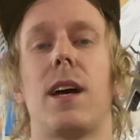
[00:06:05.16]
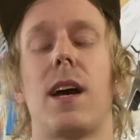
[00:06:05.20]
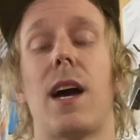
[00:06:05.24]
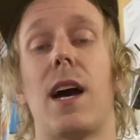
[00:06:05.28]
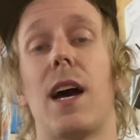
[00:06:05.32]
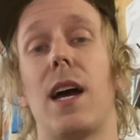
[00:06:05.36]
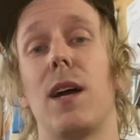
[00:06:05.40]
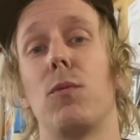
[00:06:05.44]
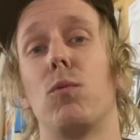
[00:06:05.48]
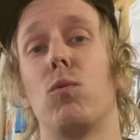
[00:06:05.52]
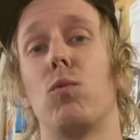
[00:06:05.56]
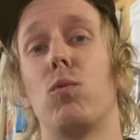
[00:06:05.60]

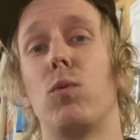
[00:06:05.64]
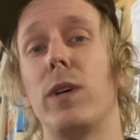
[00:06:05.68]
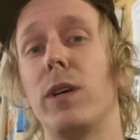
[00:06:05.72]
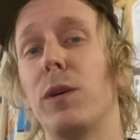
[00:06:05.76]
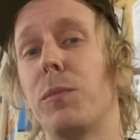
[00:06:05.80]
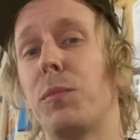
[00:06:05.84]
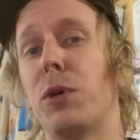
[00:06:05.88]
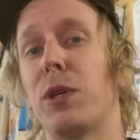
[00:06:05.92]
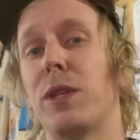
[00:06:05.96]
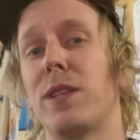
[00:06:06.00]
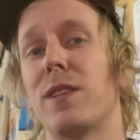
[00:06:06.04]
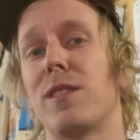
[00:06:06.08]
I
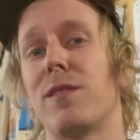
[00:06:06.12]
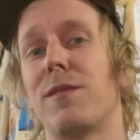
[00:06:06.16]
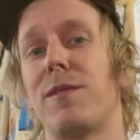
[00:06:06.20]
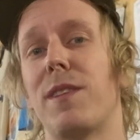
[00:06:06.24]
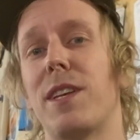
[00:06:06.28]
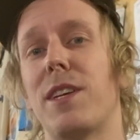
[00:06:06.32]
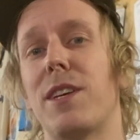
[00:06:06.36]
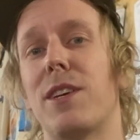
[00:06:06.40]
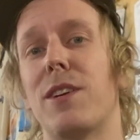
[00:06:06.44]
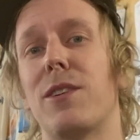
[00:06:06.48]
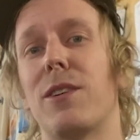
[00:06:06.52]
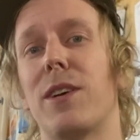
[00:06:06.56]
will put this
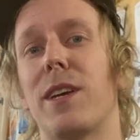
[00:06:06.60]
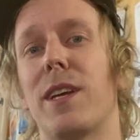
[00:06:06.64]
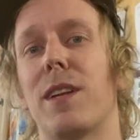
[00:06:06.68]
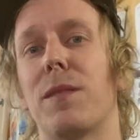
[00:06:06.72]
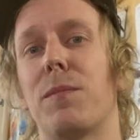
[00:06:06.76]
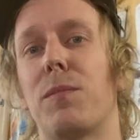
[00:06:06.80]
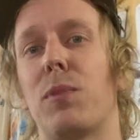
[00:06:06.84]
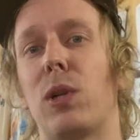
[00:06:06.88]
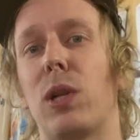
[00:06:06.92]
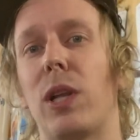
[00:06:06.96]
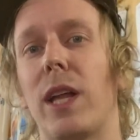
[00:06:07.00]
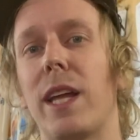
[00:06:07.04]
video in
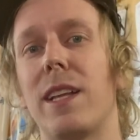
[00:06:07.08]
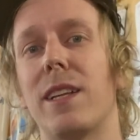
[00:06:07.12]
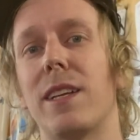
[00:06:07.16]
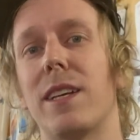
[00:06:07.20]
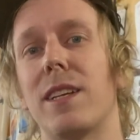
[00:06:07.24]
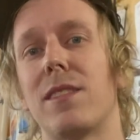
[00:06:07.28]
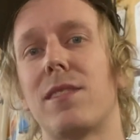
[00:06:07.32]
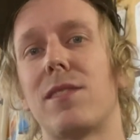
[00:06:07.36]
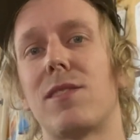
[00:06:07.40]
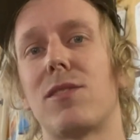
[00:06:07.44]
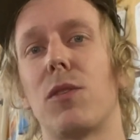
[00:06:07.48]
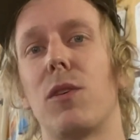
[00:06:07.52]
a
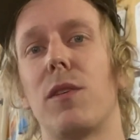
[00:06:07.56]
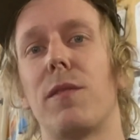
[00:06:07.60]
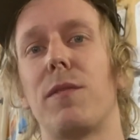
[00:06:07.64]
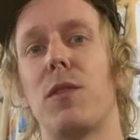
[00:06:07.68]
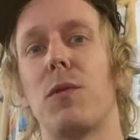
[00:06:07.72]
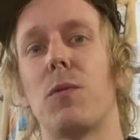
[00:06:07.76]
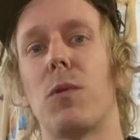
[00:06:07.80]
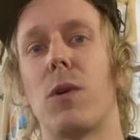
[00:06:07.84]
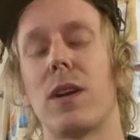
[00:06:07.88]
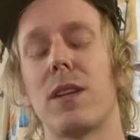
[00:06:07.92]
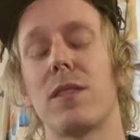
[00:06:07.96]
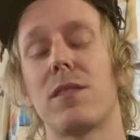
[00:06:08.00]
playlist, so if
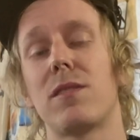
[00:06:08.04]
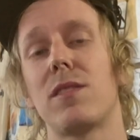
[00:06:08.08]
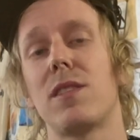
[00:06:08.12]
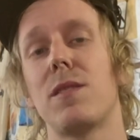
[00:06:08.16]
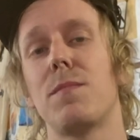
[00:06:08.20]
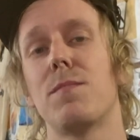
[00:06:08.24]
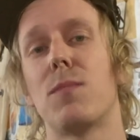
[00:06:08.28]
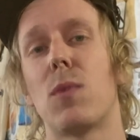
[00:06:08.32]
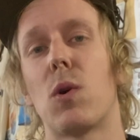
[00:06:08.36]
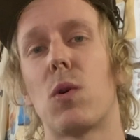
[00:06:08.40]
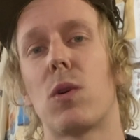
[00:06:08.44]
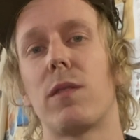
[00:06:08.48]
you want to see
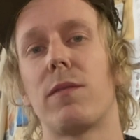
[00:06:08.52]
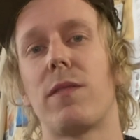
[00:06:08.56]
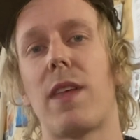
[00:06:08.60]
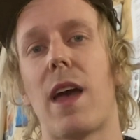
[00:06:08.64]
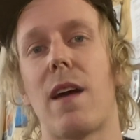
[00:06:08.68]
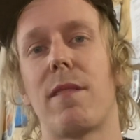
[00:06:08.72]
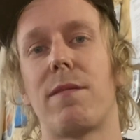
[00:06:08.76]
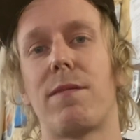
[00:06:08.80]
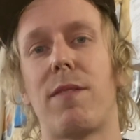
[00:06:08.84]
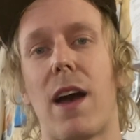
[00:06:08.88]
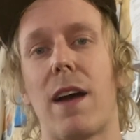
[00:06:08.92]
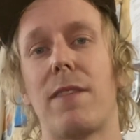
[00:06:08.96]
more of
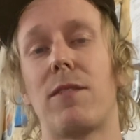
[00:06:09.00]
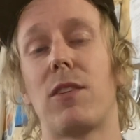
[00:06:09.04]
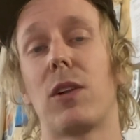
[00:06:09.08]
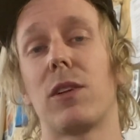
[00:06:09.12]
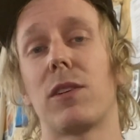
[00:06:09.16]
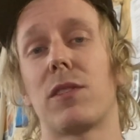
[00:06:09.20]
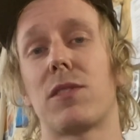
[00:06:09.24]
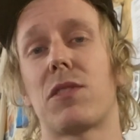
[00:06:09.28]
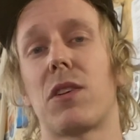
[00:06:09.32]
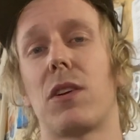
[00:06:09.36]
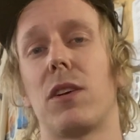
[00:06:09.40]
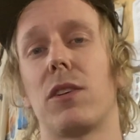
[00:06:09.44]
that
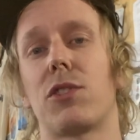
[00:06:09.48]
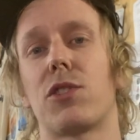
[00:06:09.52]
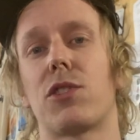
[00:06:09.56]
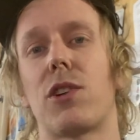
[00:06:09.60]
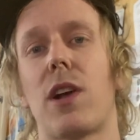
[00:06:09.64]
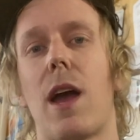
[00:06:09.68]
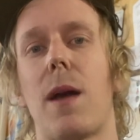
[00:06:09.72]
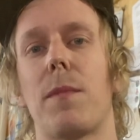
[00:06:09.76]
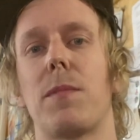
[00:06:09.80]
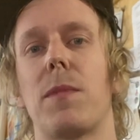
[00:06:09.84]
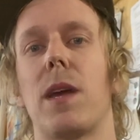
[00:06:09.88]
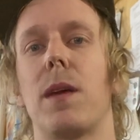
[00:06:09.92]
$5 solid
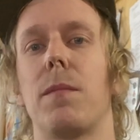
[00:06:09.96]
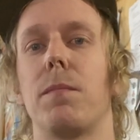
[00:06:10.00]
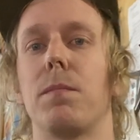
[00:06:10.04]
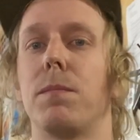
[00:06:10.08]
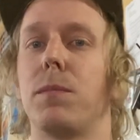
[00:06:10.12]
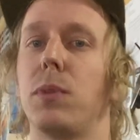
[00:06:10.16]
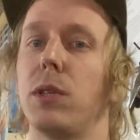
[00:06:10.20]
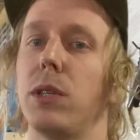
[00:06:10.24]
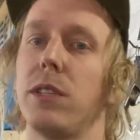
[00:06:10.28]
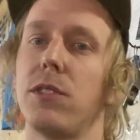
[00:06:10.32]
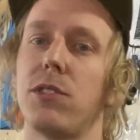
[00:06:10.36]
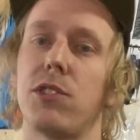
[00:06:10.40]
trap, then
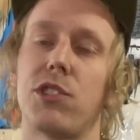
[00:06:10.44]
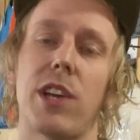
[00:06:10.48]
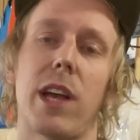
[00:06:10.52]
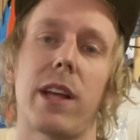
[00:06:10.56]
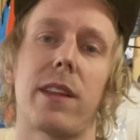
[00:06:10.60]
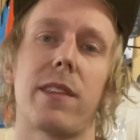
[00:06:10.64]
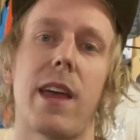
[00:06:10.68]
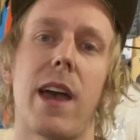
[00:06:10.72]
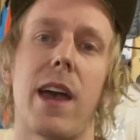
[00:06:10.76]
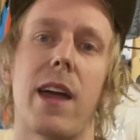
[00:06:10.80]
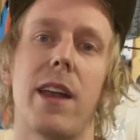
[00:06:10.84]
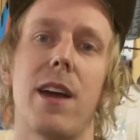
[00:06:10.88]
please
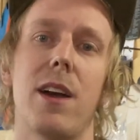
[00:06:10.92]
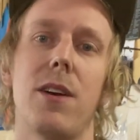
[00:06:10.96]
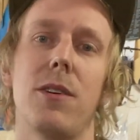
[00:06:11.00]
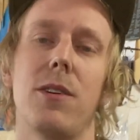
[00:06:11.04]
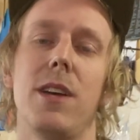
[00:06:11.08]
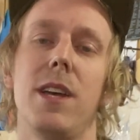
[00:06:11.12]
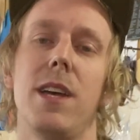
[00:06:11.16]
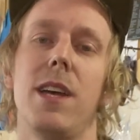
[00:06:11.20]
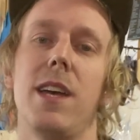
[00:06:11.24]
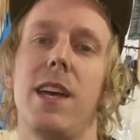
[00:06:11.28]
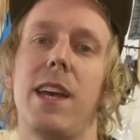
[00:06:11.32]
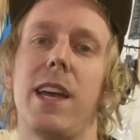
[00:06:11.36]
check that out.
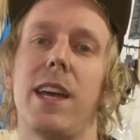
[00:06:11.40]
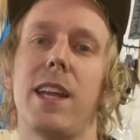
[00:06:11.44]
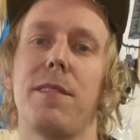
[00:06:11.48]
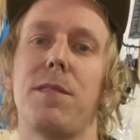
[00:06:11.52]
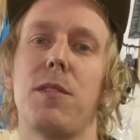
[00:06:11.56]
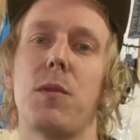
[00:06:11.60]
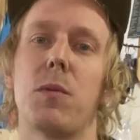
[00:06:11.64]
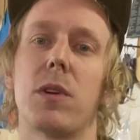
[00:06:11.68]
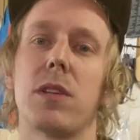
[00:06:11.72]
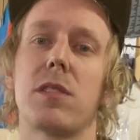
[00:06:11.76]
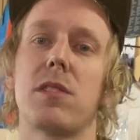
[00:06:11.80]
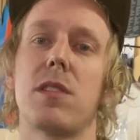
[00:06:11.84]
And
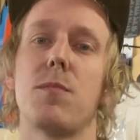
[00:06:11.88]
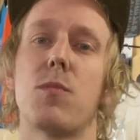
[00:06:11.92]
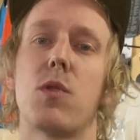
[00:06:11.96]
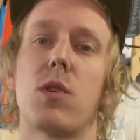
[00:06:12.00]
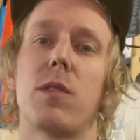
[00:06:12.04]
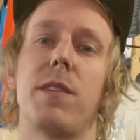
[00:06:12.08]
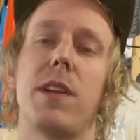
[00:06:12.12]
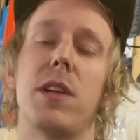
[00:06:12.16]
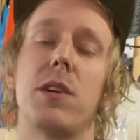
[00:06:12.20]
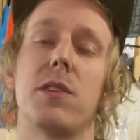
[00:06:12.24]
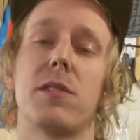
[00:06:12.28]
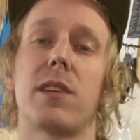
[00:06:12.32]
if you want to see
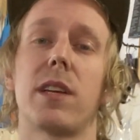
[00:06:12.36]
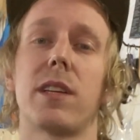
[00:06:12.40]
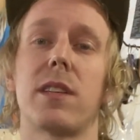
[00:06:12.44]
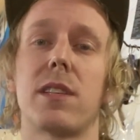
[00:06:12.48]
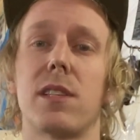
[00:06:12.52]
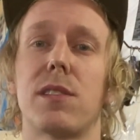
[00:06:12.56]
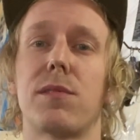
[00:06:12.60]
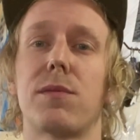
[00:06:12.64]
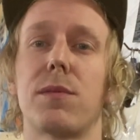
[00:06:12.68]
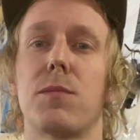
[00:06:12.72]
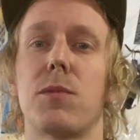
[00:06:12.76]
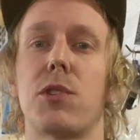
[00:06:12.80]
more videos like
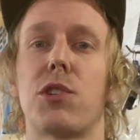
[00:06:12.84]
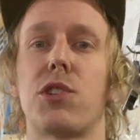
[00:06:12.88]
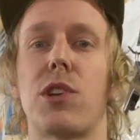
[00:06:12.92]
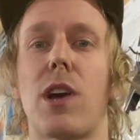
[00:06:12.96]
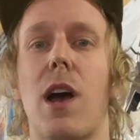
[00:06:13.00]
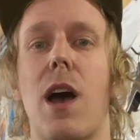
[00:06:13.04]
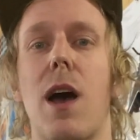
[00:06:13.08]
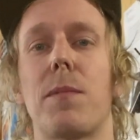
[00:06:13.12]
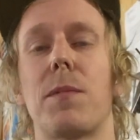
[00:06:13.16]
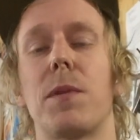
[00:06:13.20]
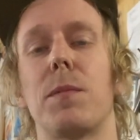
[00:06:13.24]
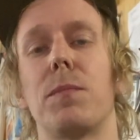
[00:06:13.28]
this from the
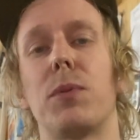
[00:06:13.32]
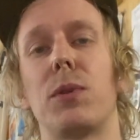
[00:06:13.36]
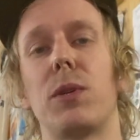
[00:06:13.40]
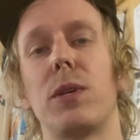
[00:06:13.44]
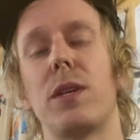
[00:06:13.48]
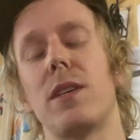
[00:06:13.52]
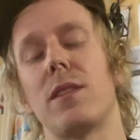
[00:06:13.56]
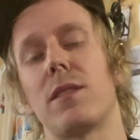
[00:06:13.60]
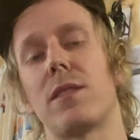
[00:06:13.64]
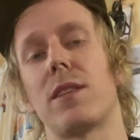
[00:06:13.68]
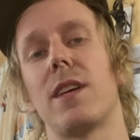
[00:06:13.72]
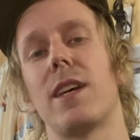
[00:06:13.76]
shop, then
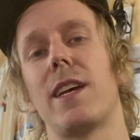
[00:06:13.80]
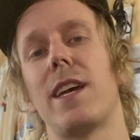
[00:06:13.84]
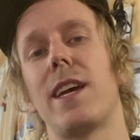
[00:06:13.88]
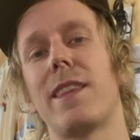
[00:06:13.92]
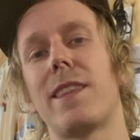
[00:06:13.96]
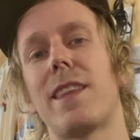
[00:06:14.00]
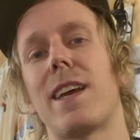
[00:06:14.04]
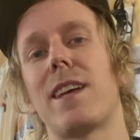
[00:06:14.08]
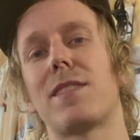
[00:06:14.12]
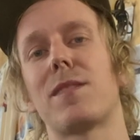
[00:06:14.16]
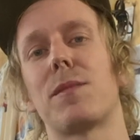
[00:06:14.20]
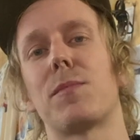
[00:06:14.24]
please
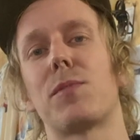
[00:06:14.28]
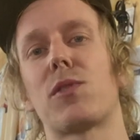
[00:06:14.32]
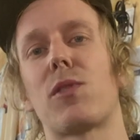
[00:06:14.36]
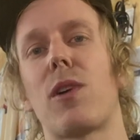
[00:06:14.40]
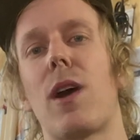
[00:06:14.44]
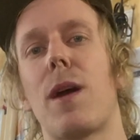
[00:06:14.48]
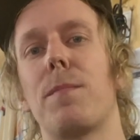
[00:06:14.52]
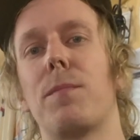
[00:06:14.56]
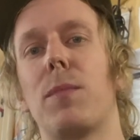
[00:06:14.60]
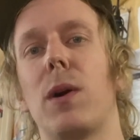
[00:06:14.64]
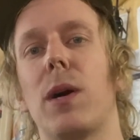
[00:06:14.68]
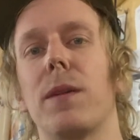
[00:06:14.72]
hit that
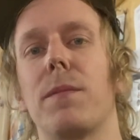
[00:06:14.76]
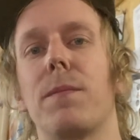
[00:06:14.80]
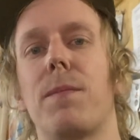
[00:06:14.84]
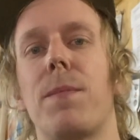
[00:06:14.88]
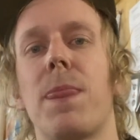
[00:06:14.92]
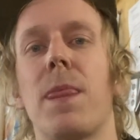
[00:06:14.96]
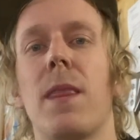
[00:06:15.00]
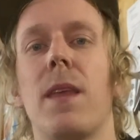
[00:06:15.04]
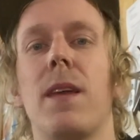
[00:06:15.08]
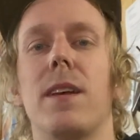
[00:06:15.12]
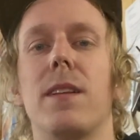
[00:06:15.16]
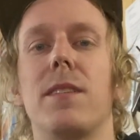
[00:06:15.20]
subscribe button.
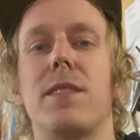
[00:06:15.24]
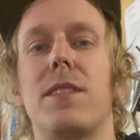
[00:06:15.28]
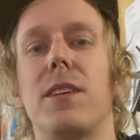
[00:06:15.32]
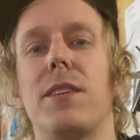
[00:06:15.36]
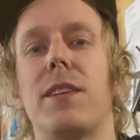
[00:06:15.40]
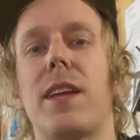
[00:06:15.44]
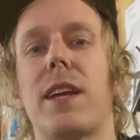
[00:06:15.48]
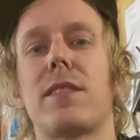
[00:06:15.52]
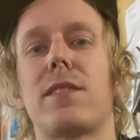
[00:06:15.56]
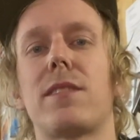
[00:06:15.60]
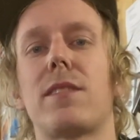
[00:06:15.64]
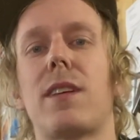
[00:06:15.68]
Until
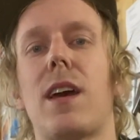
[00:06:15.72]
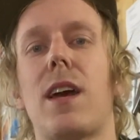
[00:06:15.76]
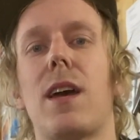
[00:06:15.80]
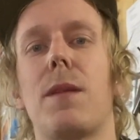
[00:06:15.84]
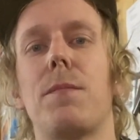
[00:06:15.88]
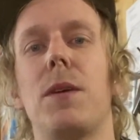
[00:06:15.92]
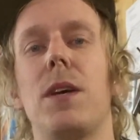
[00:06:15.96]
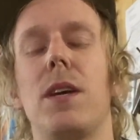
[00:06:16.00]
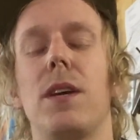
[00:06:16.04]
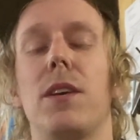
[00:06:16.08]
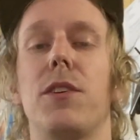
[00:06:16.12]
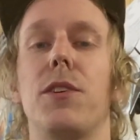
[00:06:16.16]
next
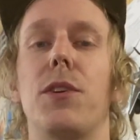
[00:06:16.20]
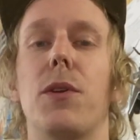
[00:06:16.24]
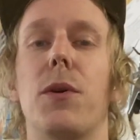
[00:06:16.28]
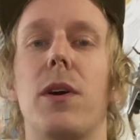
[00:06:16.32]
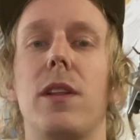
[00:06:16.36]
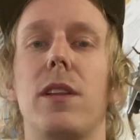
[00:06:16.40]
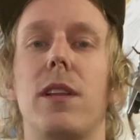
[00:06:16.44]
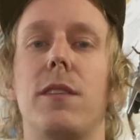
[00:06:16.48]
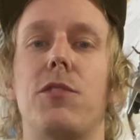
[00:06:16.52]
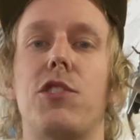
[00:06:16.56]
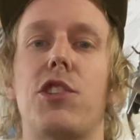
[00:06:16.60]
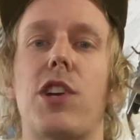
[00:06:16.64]
time, you know
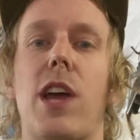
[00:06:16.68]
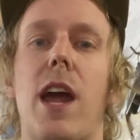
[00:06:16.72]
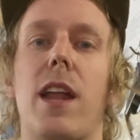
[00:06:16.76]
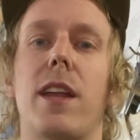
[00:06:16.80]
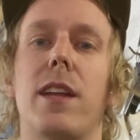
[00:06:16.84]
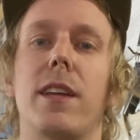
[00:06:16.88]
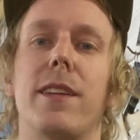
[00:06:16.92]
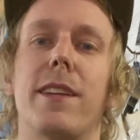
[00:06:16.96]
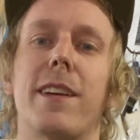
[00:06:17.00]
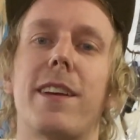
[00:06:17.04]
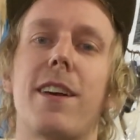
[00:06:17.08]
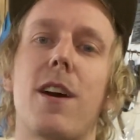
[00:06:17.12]
I love
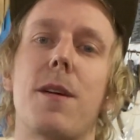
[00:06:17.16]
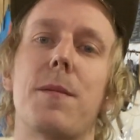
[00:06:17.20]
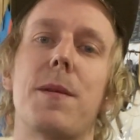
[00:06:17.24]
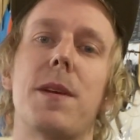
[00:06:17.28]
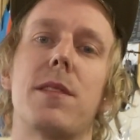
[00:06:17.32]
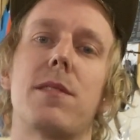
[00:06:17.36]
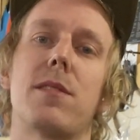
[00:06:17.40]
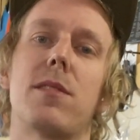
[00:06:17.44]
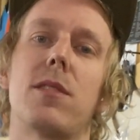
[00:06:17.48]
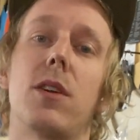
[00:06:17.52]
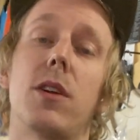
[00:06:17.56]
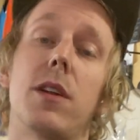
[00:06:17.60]
chatting in the
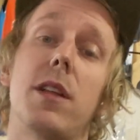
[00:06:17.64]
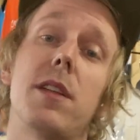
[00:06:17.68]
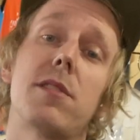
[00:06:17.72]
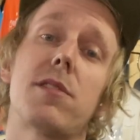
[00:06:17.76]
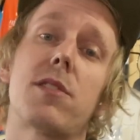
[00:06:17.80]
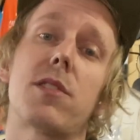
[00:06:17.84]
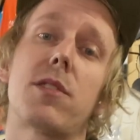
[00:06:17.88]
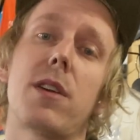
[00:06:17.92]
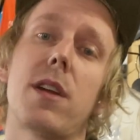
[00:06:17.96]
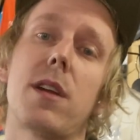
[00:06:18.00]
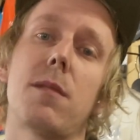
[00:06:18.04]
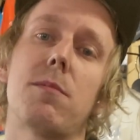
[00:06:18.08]
comments and on
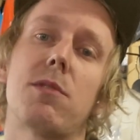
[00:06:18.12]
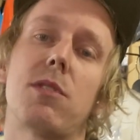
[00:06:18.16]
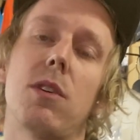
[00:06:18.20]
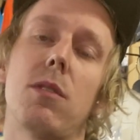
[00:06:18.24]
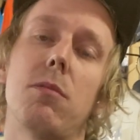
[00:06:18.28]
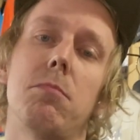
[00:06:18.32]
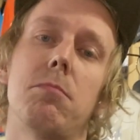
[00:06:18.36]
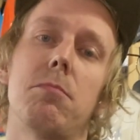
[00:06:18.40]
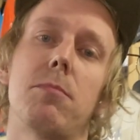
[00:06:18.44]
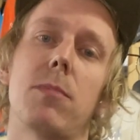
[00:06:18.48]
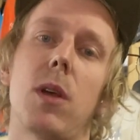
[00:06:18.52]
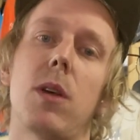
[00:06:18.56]
Instagram,
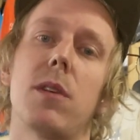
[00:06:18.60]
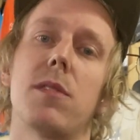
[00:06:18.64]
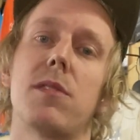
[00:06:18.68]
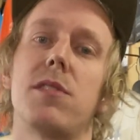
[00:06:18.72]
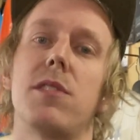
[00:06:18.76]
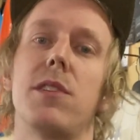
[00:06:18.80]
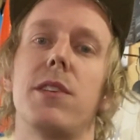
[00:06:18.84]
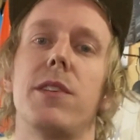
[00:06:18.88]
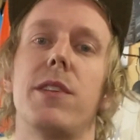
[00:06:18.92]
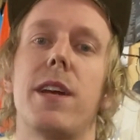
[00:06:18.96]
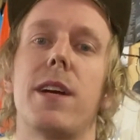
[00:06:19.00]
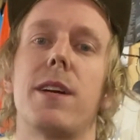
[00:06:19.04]
so I'll
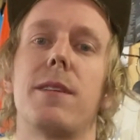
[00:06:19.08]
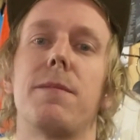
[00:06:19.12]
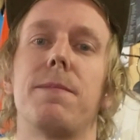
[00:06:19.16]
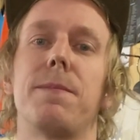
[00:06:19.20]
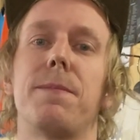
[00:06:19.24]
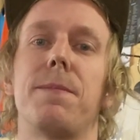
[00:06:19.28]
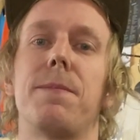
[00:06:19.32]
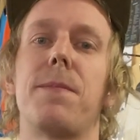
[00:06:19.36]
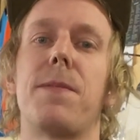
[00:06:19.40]
see you there.